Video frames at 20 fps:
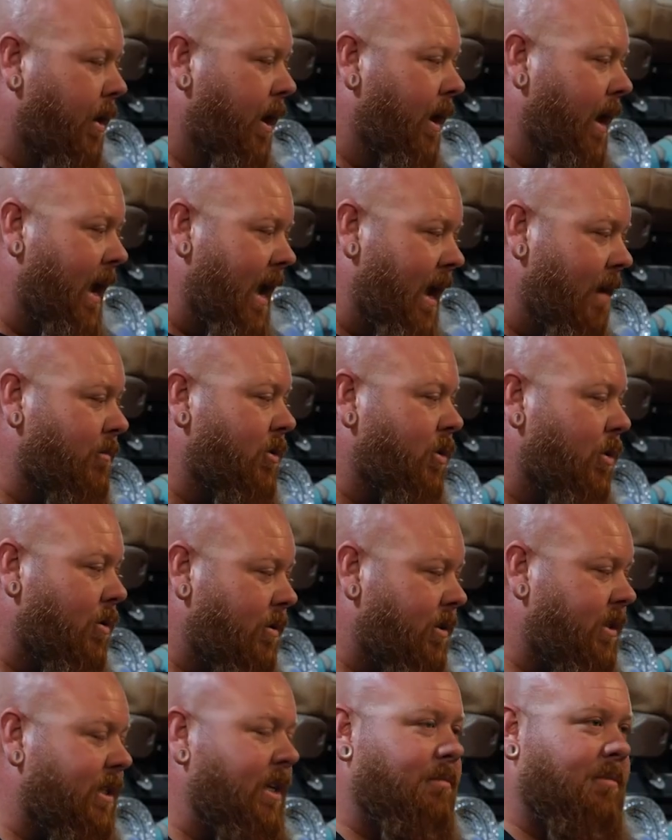But
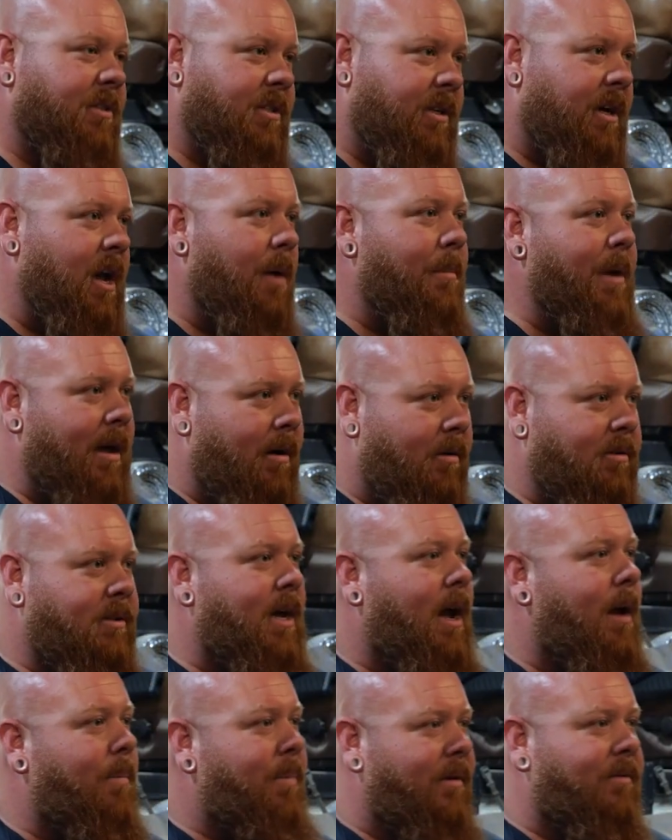AMSOIL seems to come out on
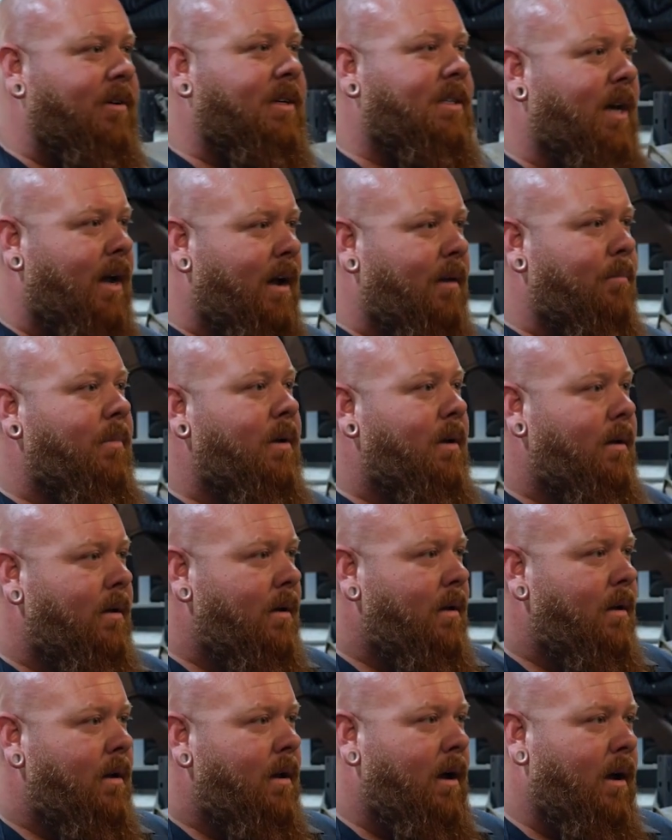top every time.
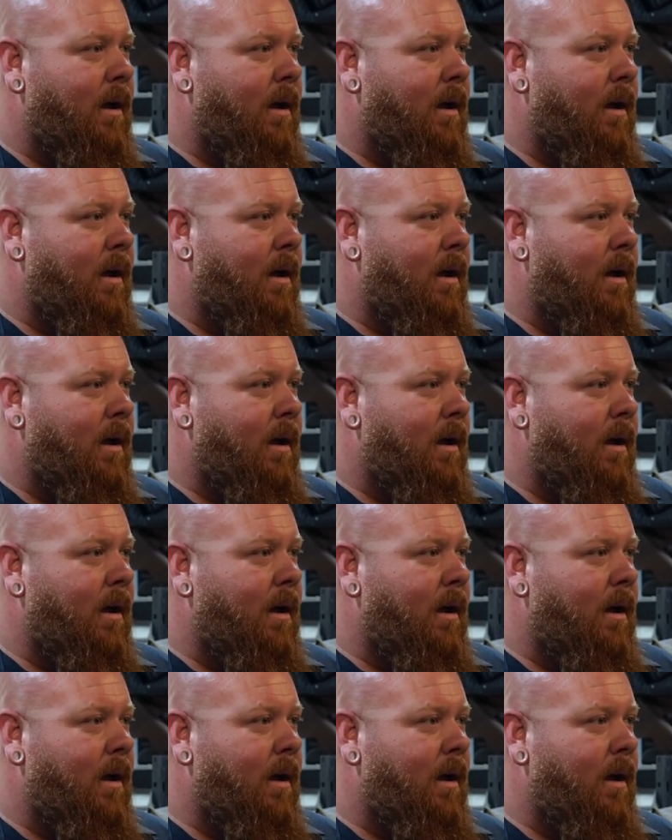Yeah.